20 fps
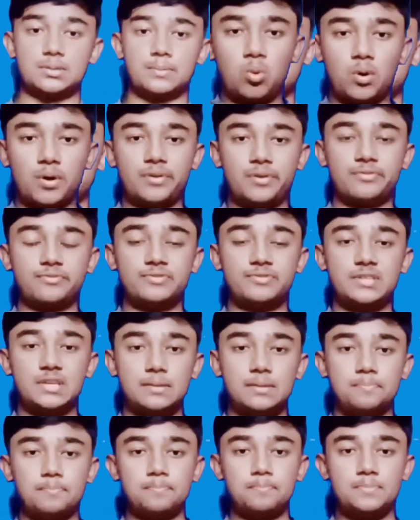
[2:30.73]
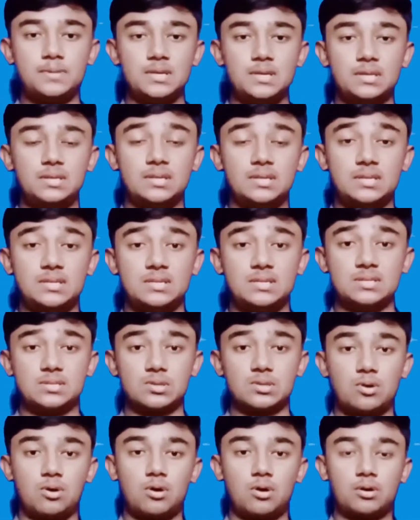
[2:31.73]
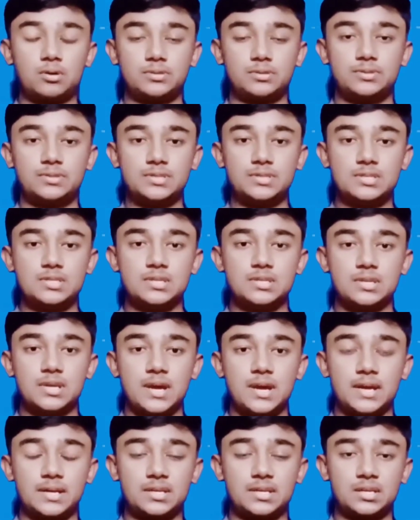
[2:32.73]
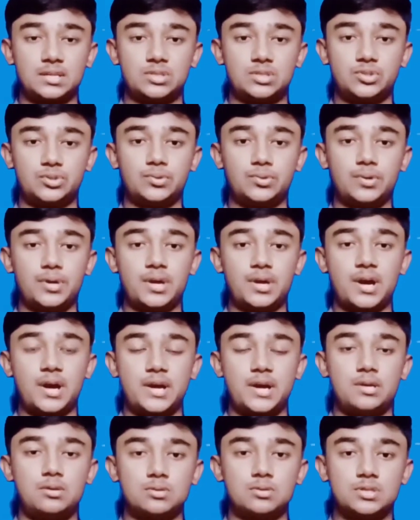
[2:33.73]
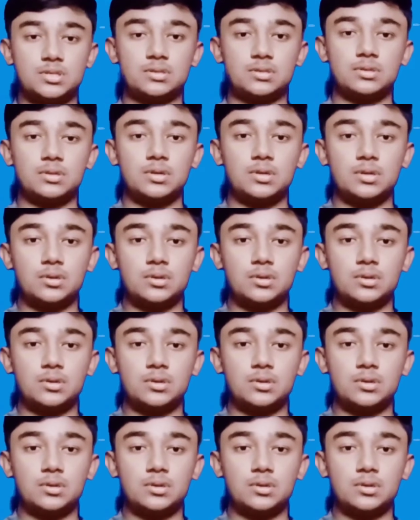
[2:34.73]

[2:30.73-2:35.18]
One of them being is oxygen attached to a hydrogen.